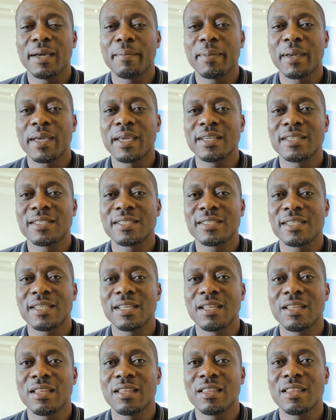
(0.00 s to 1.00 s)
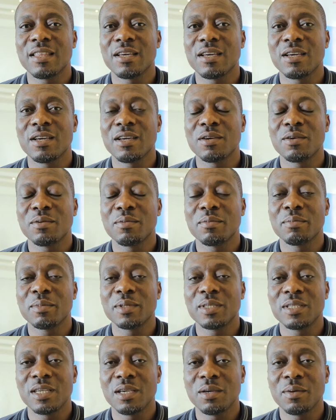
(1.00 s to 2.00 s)
because the
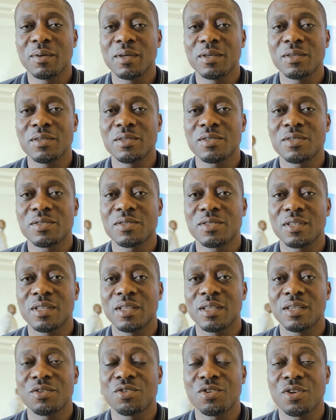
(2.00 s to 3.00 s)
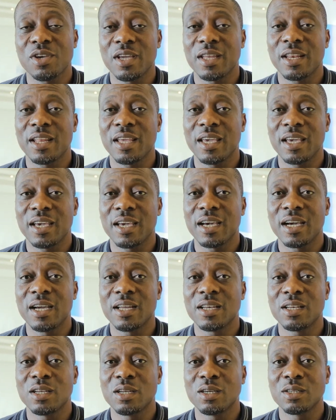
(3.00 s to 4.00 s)
materials shared here
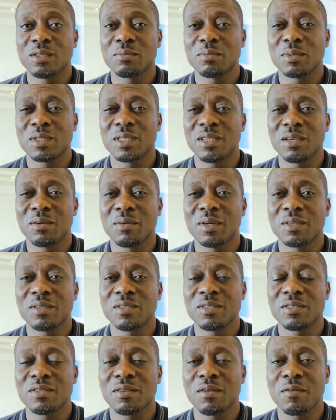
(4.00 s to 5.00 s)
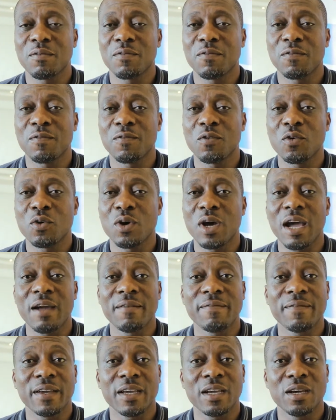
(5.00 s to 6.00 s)
are not materials for
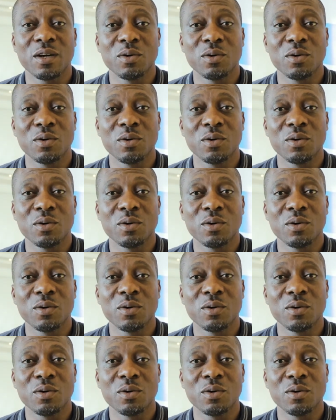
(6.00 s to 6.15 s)
Africa